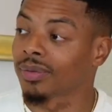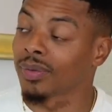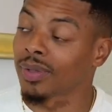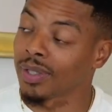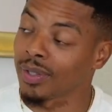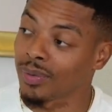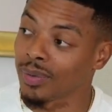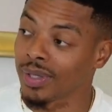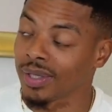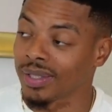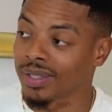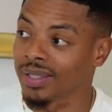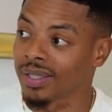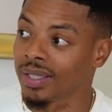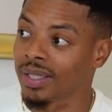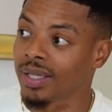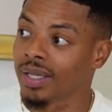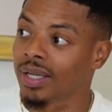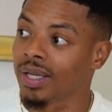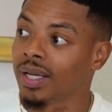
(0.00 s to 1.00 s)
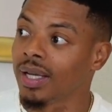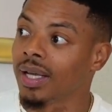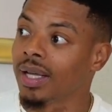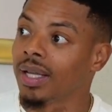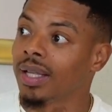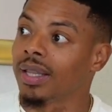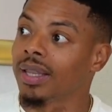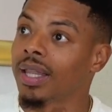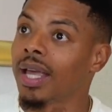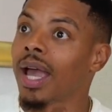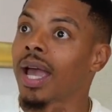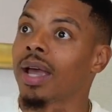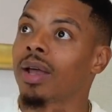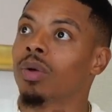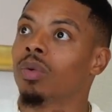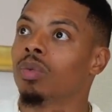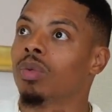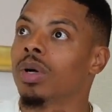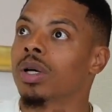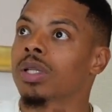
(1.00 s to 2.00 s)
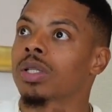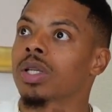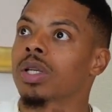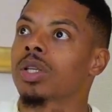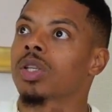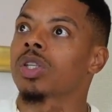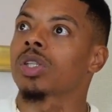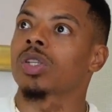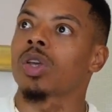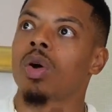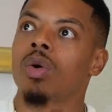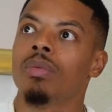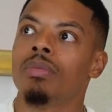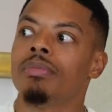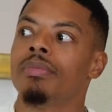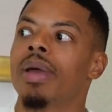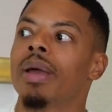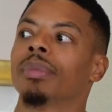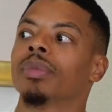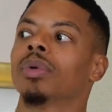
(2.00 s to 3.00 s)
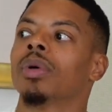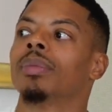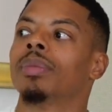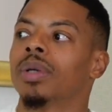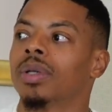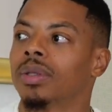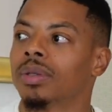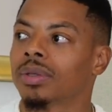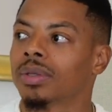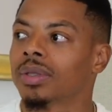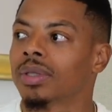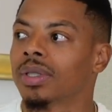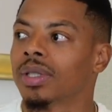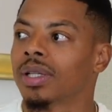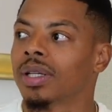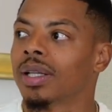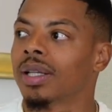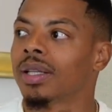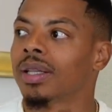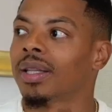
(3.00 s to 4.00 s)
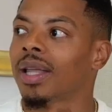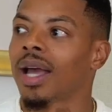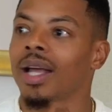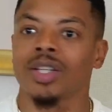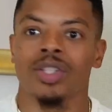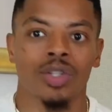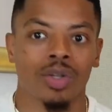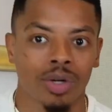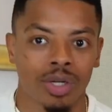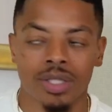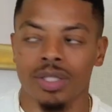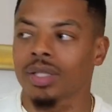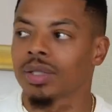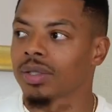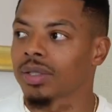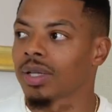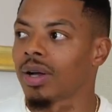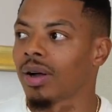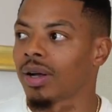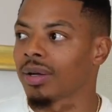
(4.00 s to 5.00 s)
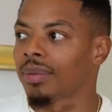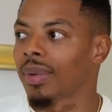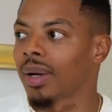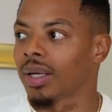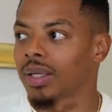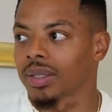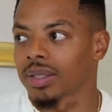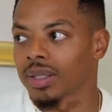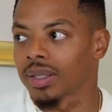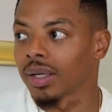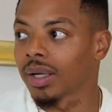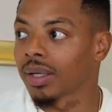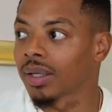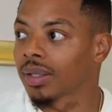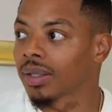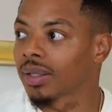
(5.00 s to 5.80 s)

really quickly that was so memorable that you are still talking about it today.